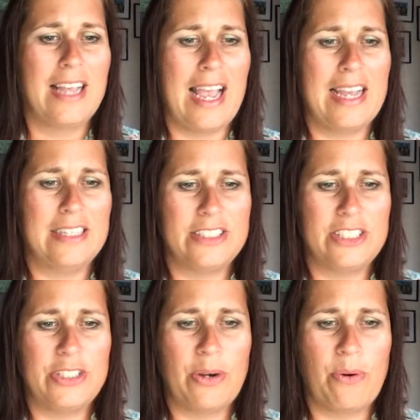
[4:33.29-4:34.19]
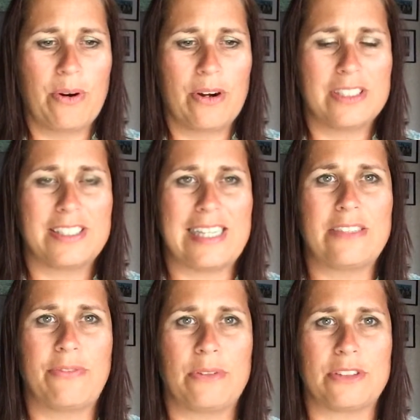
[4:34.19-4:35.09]
and your
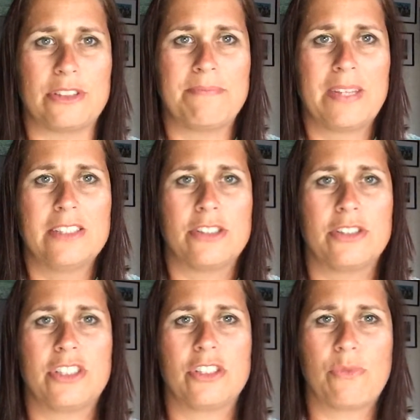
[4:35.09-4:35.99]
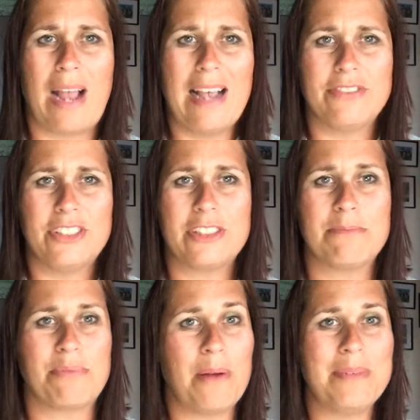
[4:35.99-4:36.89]
sent folder. So the drafts, you
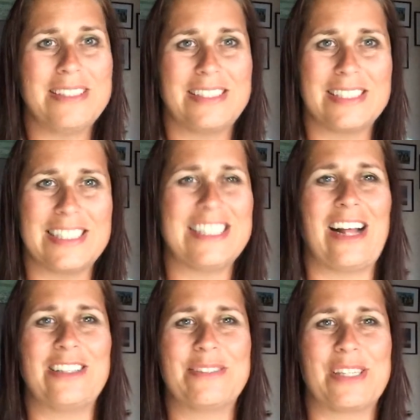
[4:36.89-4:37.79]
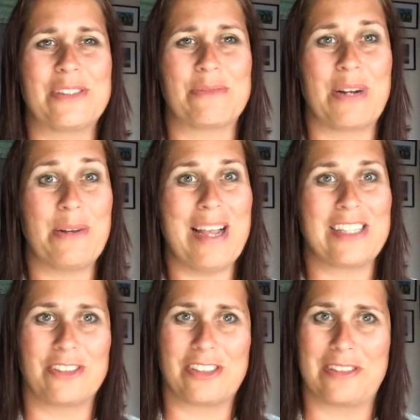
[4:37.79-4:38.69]
can probably delete all of those right
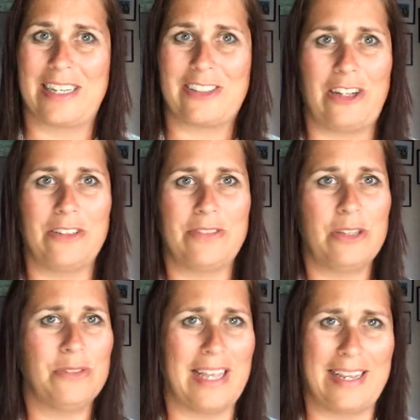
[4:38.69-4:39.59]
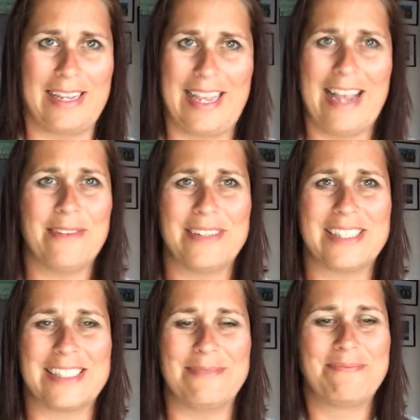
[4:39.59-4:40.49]
away. So select all of those and get rid
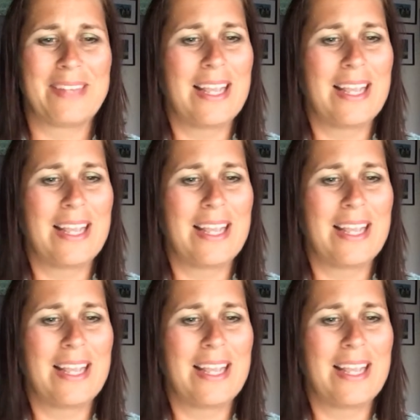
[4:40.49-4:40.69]
of them.